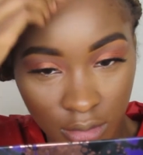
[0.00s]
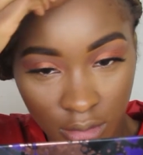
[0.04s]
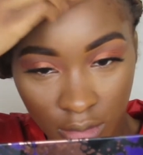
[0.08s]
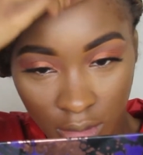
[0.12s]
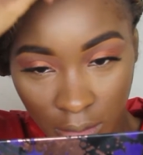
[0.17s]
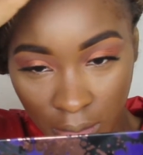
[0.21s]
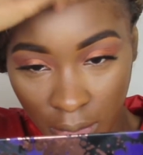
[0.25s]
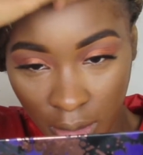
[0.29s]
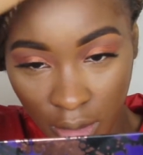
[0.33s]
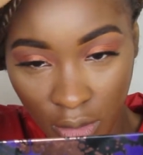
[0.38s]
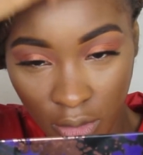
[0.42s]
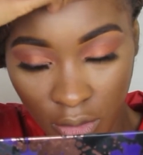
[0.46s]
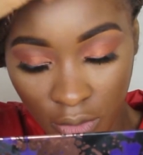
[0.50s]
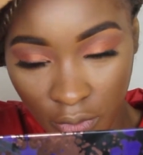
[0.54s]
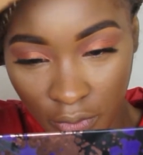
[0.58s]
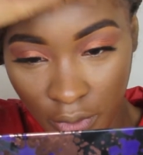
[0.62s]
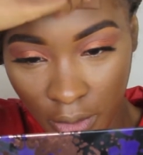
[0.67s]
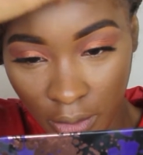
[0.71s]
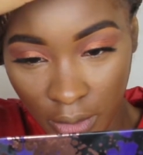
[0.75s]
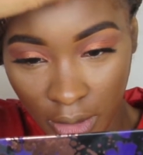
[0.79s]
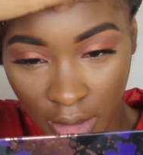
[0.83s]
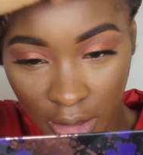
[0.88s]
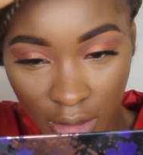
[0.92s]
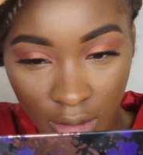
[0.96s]
The big old
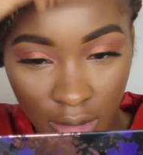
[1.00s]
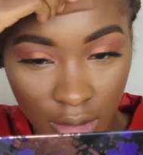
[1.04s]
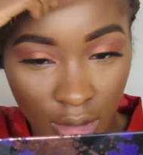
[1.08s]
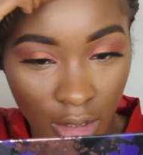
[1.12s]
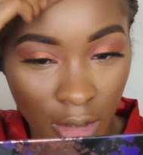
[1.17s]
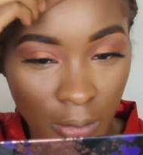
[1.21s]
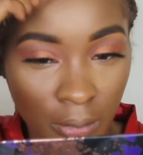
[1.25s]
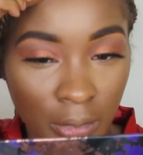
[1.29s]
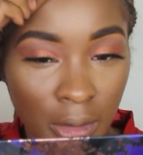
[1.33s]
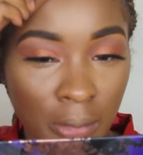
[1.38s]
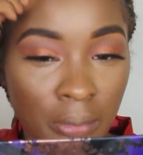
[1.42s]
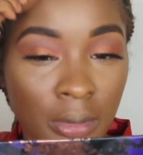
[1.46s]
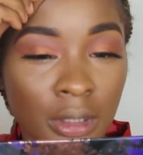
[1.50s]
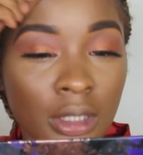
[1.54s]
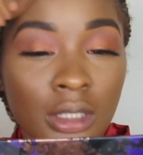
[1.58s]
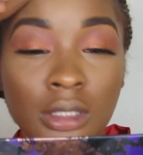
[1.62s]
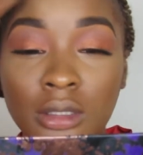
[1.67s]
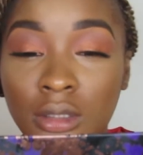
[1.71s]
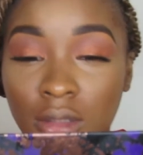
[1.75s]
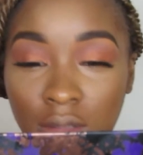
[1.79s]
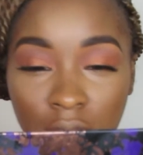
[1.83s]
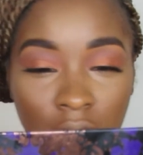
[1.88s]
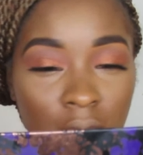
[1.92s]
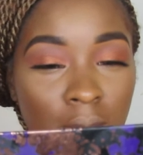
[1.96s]
forehead. Help me,
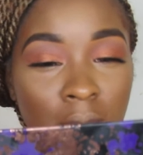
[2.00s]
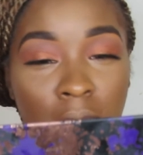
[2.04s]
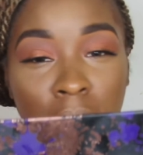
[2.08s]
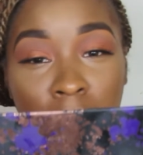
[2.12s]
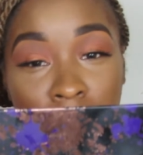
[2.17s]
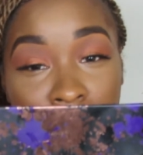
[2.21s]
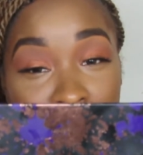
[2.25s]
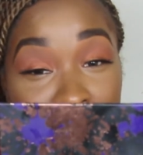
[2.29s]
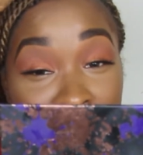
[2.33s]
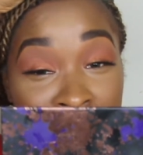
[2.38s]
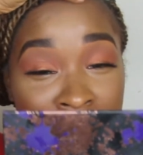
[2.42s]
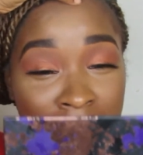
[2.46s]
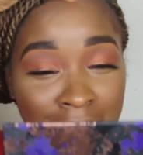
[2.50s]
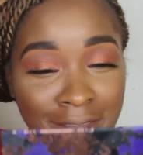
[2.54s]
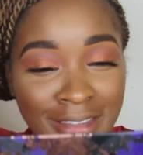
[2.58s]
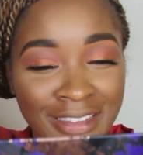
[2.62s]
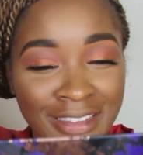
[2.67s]
please. Help me, please.